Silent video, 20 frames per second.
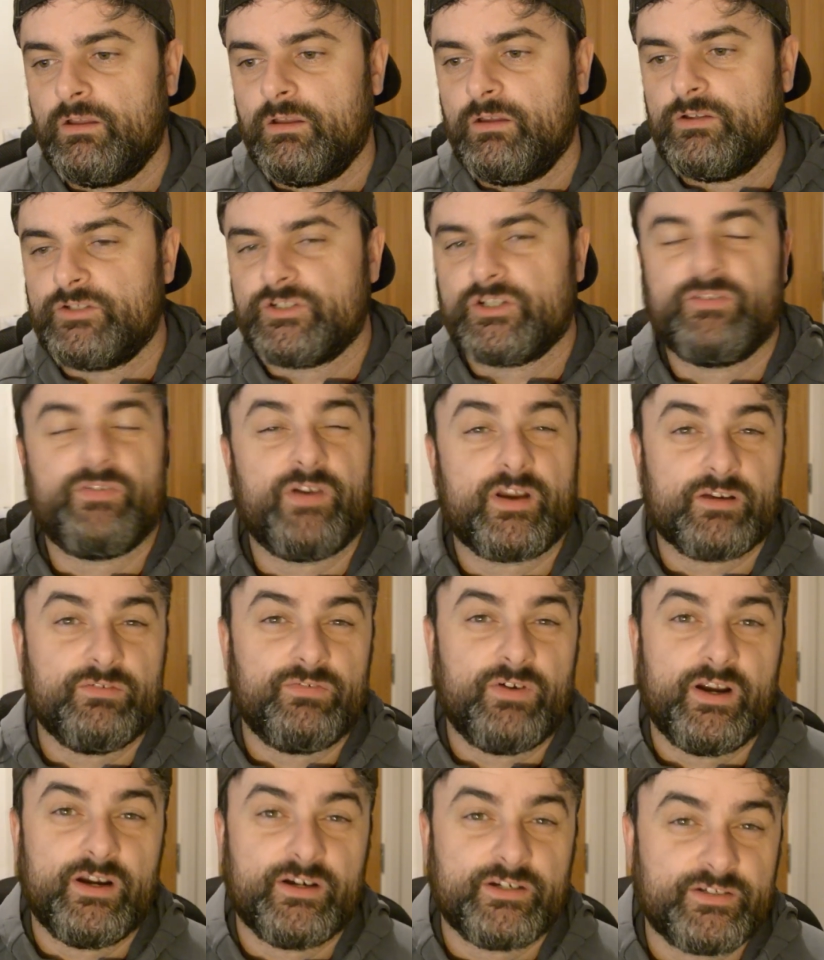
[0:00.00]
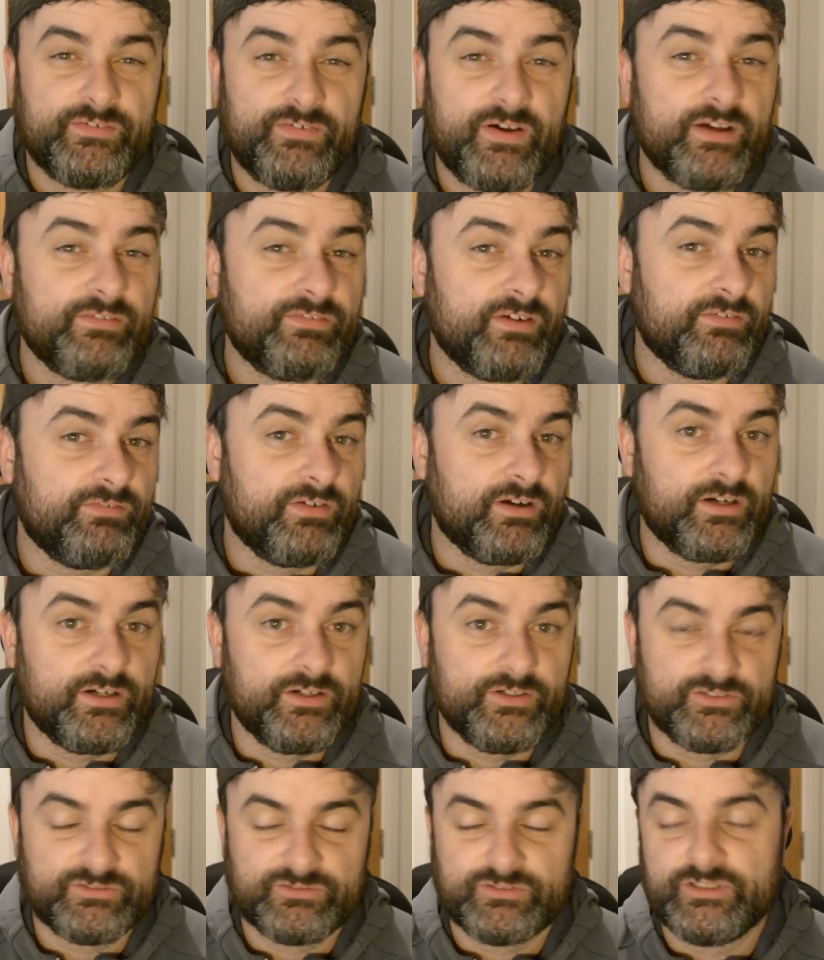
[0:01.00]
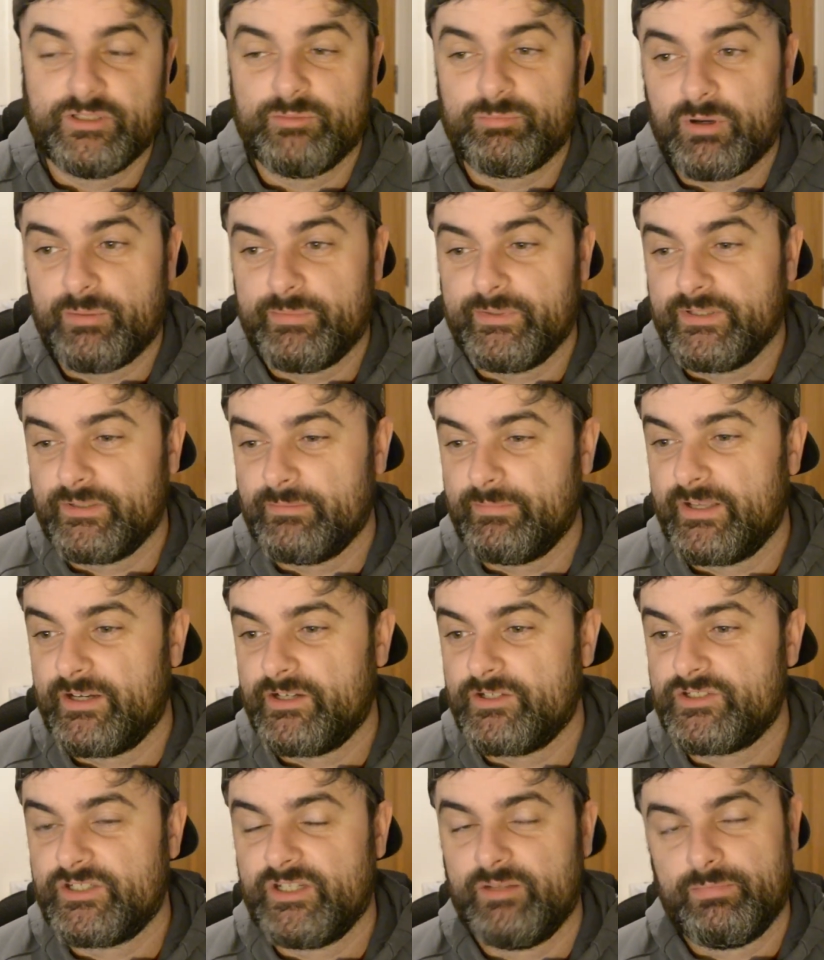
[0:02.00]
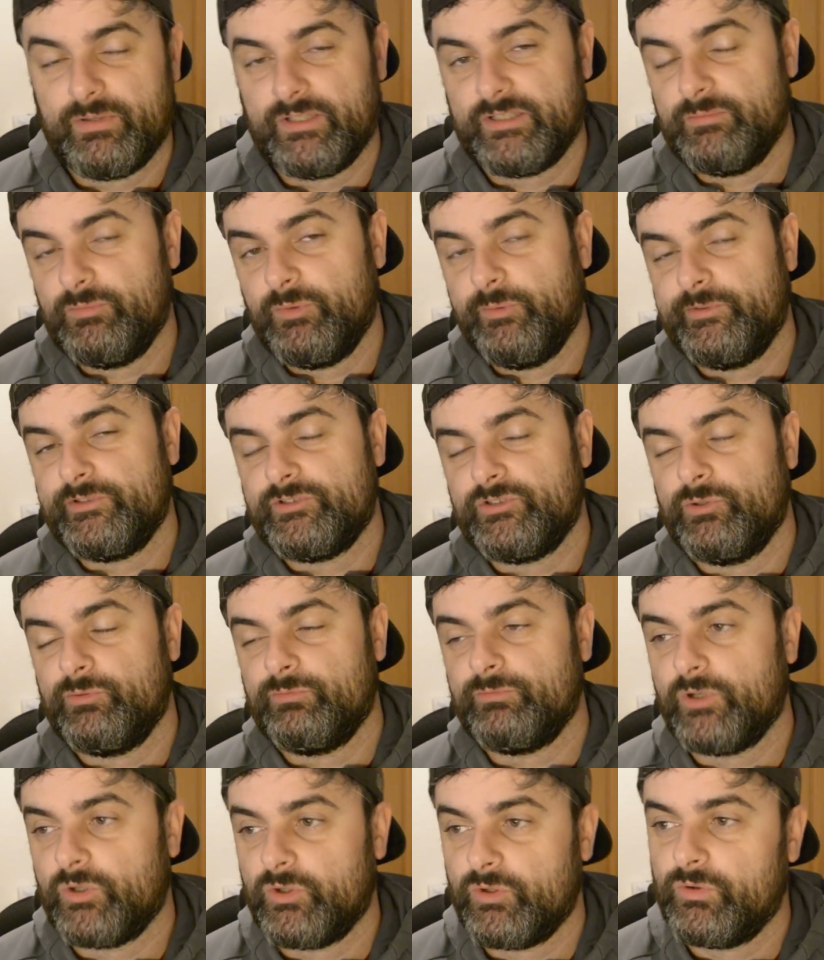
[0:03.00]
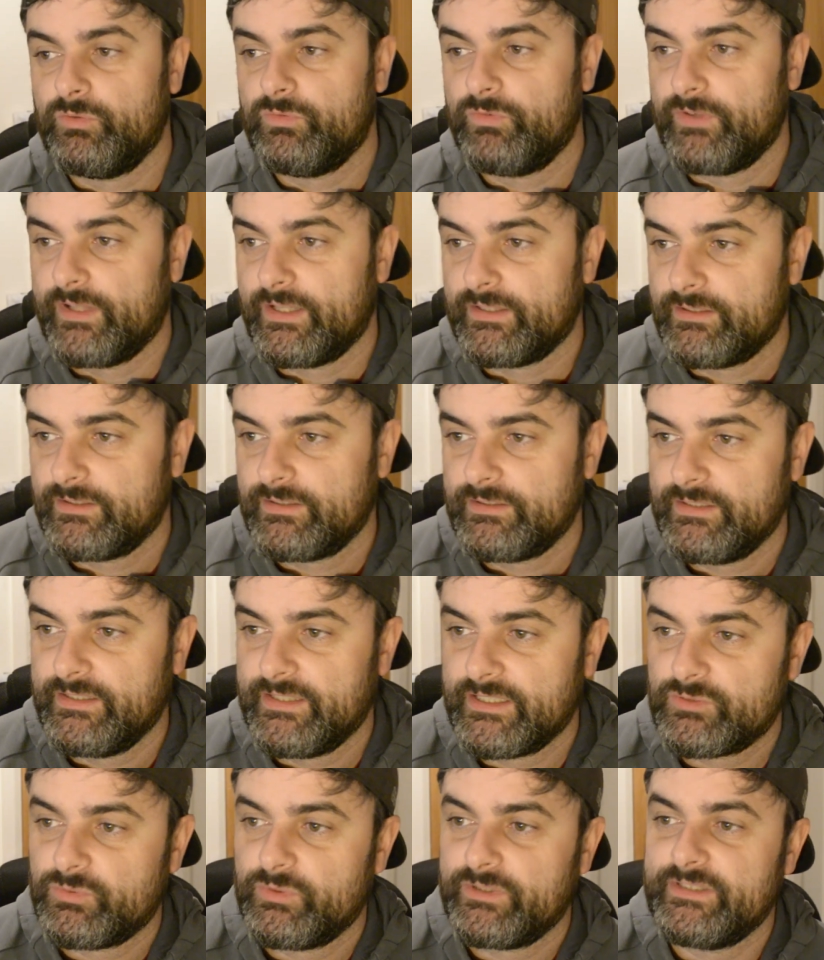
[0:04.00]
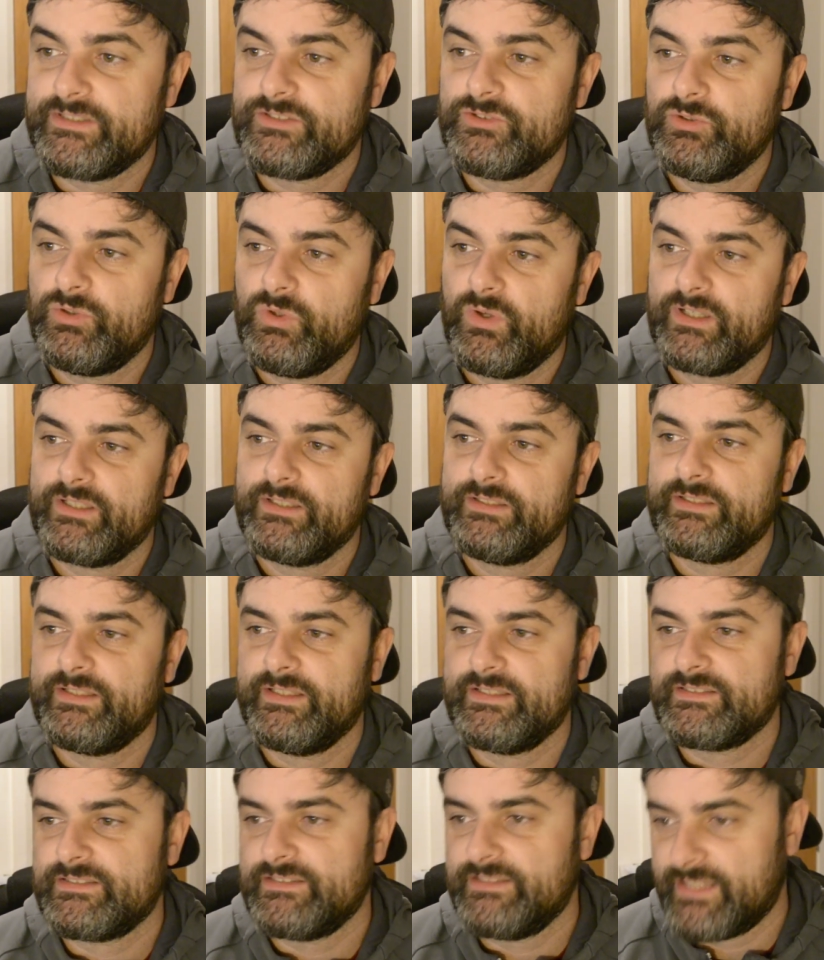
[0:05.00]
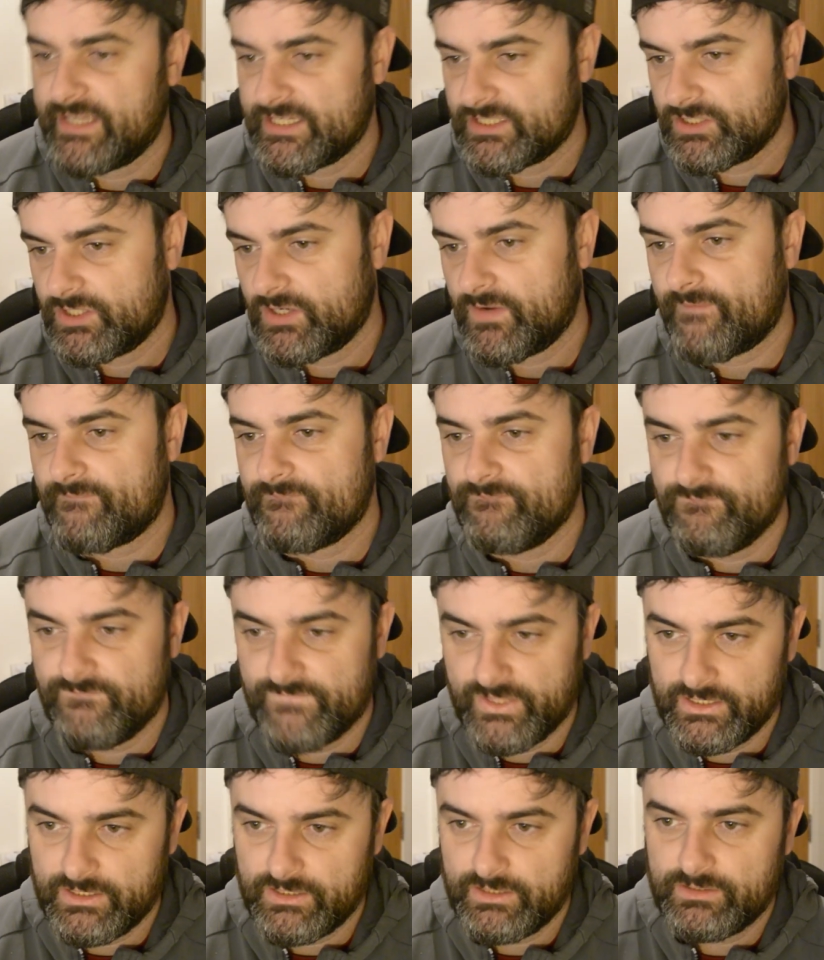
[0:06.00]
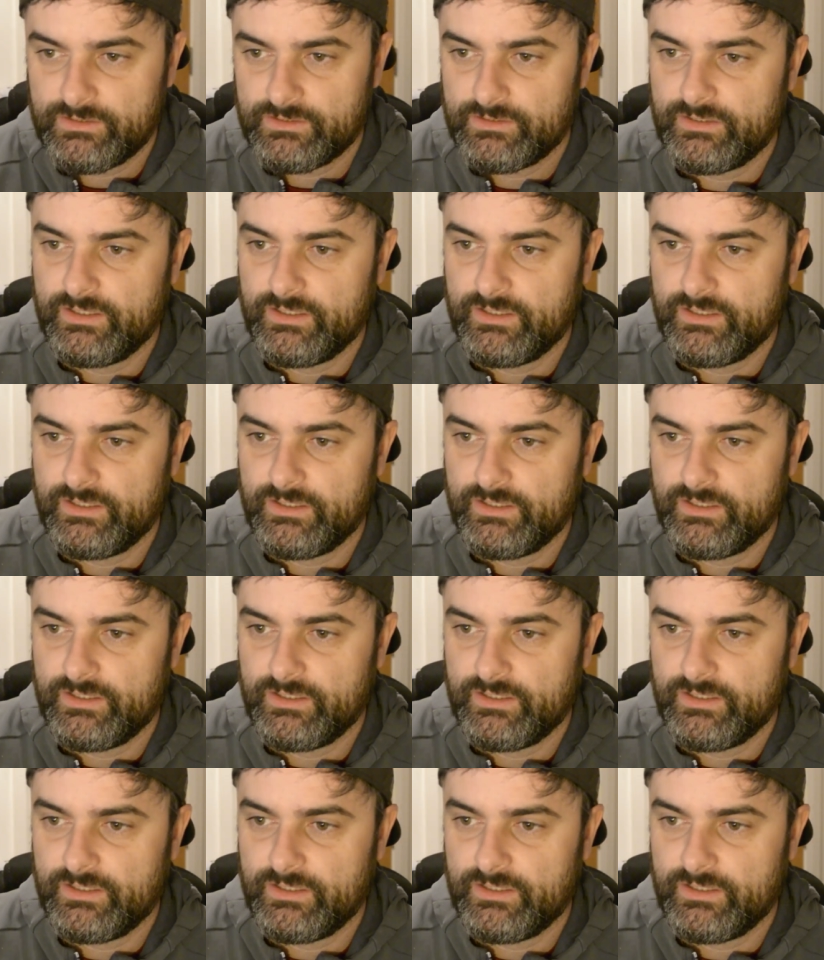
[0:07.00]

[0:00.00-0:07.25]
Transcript: Chicago Fire are probably in a better shape at the moment, so I'm going to go for that. The next one is New England against Nashville.